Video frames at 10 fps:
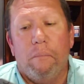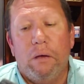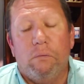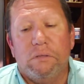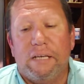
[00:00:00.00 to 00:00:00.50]

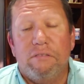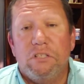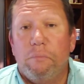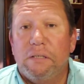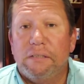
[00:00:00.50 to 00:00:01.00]
It was given
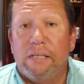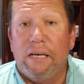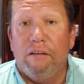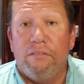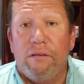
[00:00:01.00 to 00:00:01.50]
to me as a
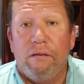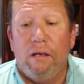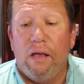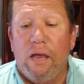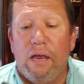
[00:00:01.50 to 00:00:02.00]
gift.
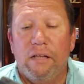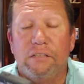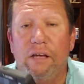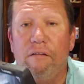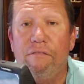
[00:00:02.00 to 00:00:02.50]
It is
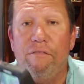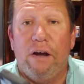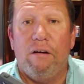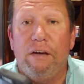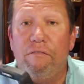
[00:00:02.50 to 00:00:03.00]
a
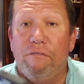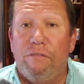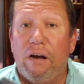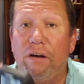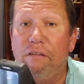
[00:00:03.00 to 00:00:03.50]
very,
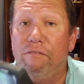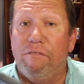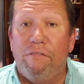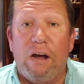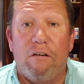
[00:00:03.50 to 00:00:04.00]
very,
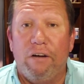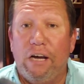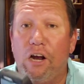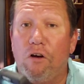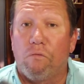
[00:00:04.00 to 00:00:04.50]
very
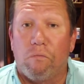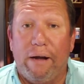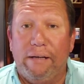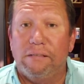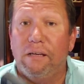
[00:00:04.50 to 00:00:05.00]

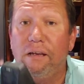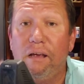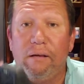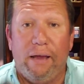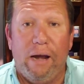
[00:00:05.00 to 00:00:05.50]
great
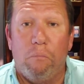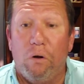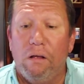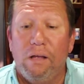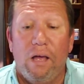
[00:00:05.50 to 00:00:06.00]
camera.